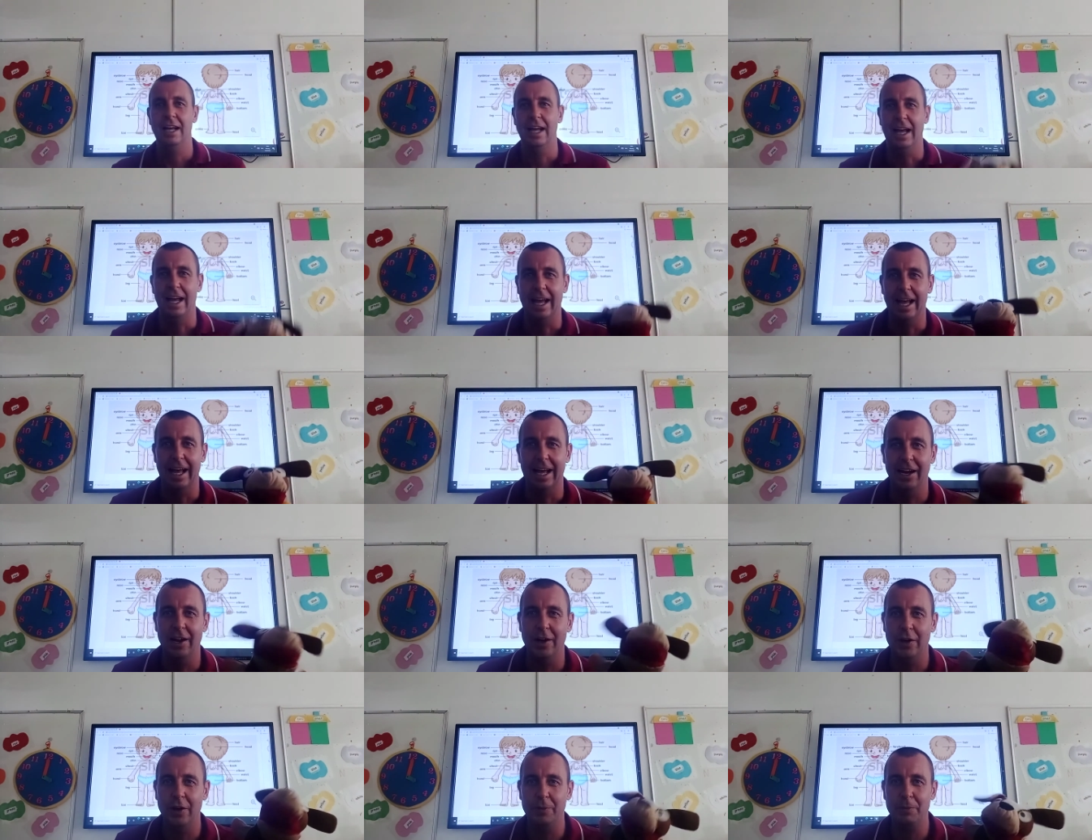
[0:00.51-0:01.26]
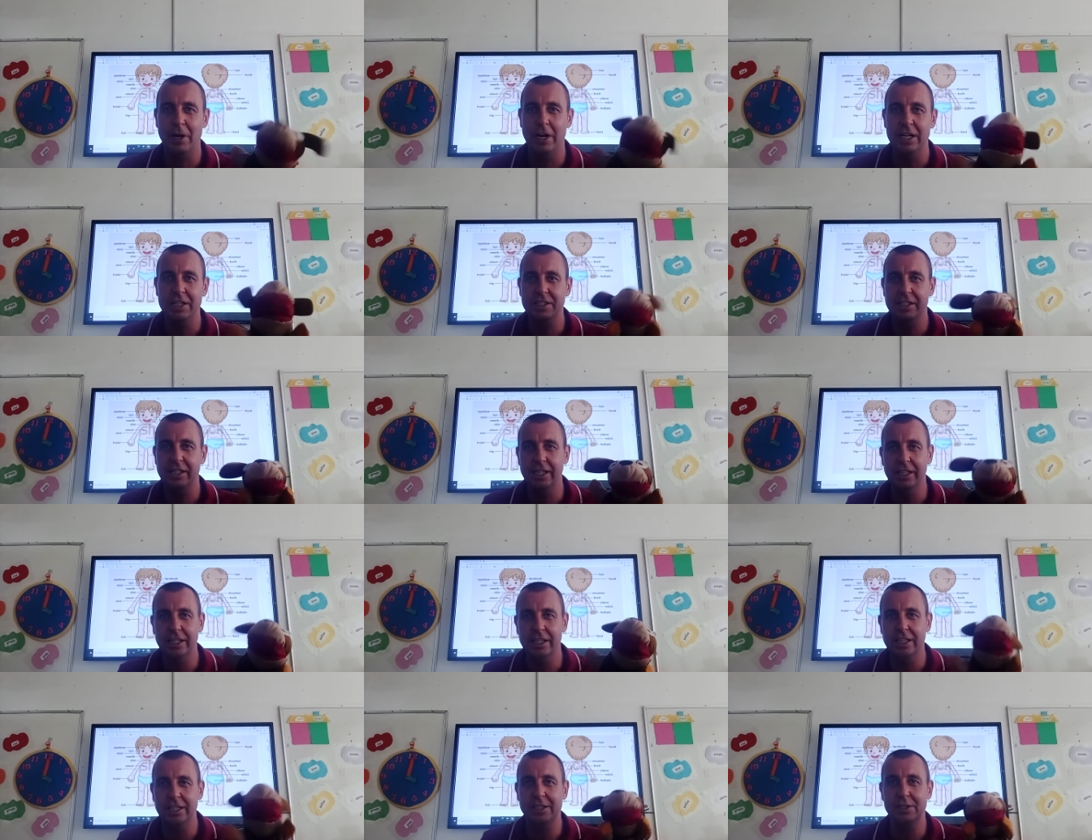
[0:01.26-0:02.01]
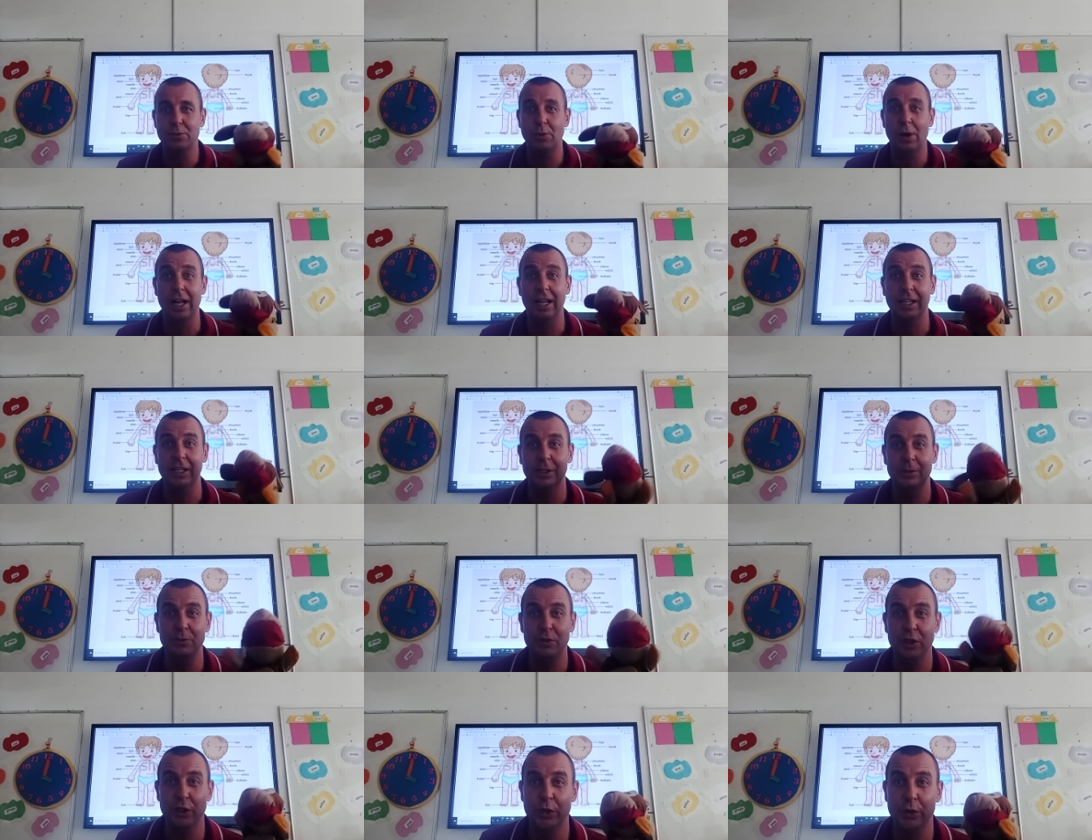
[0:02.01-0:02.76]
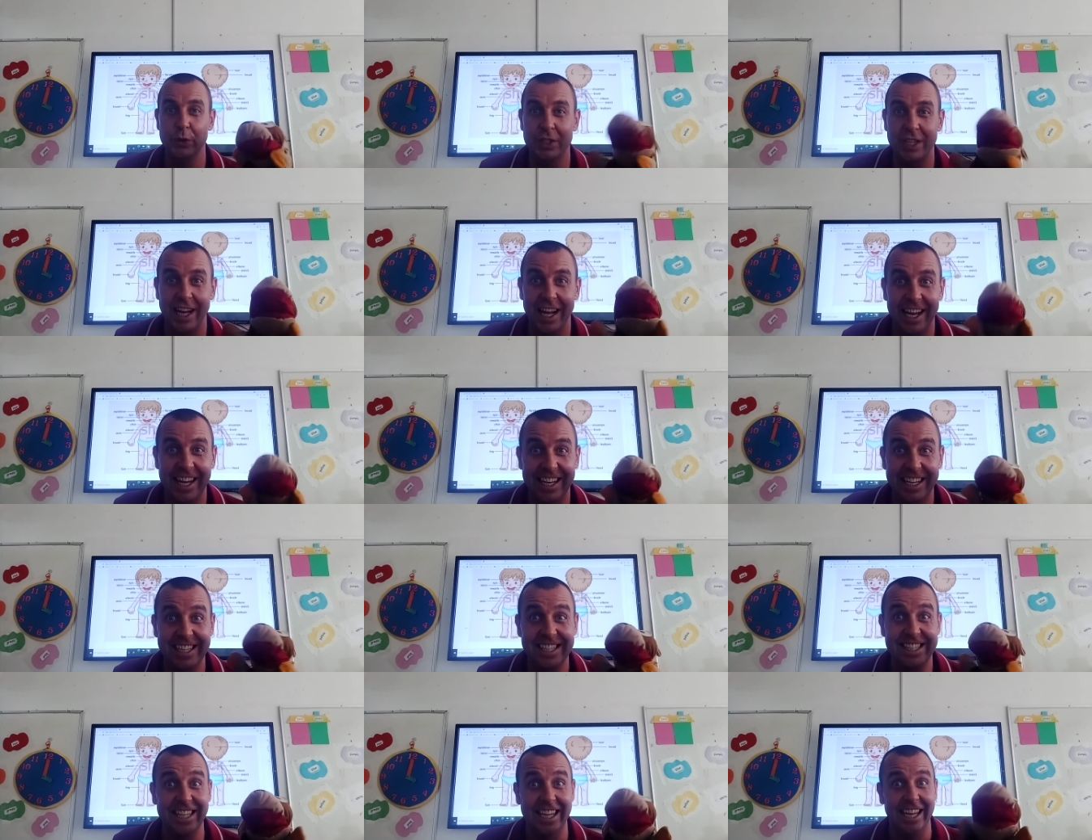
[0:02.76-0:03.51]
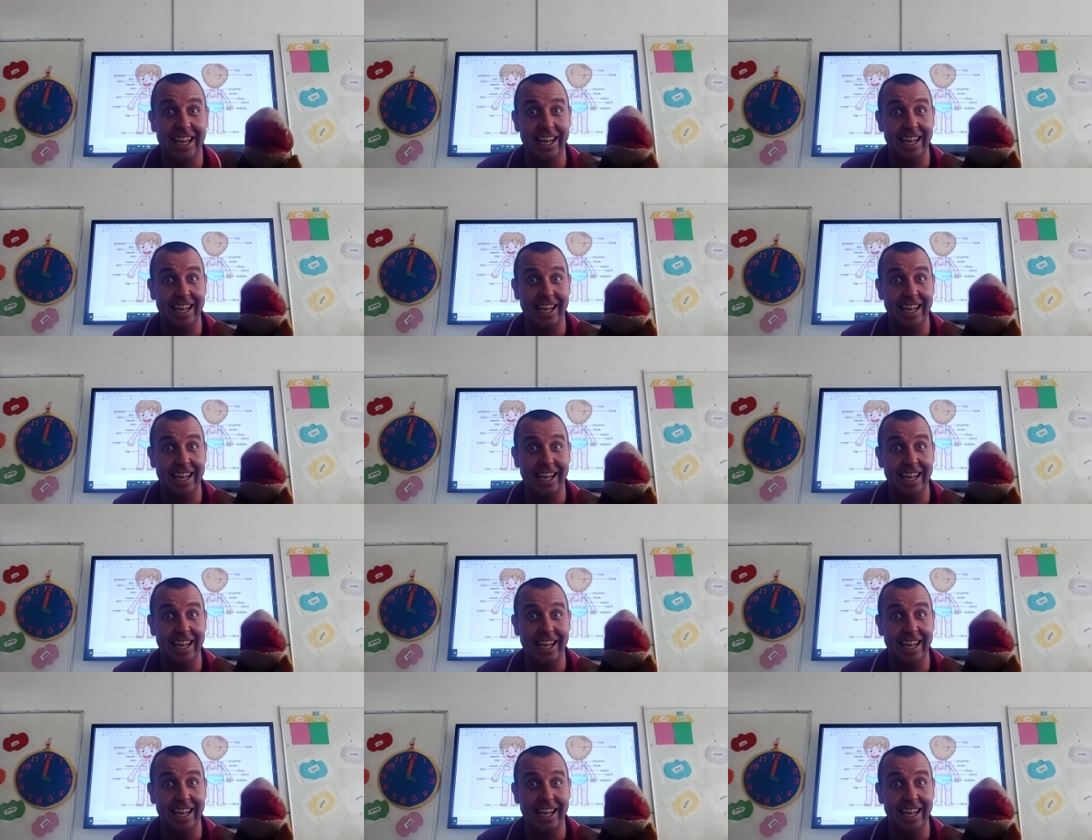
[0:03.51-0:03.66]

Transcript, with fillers: Hello boys and girls, welcome to today's